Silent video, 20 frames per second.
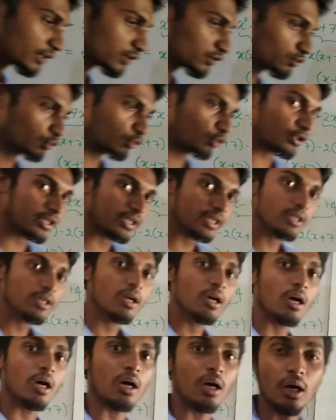story
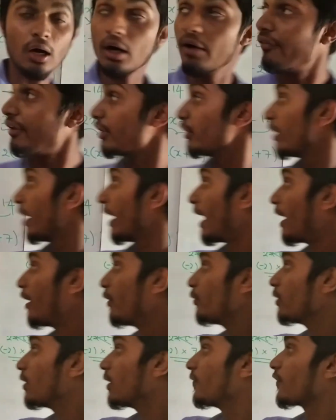when you
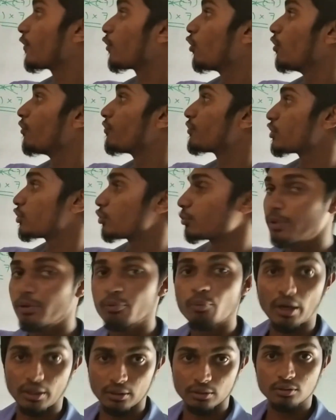have the coefficient to be
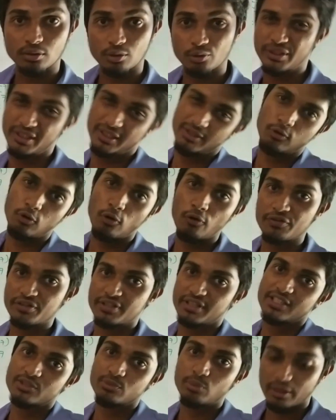1. Now here the
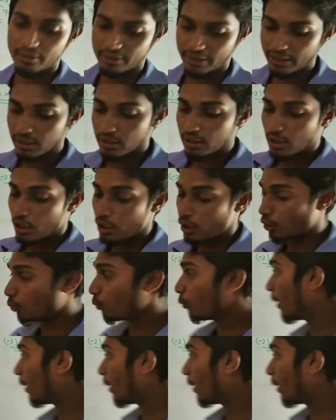coefficient is 1, right? Now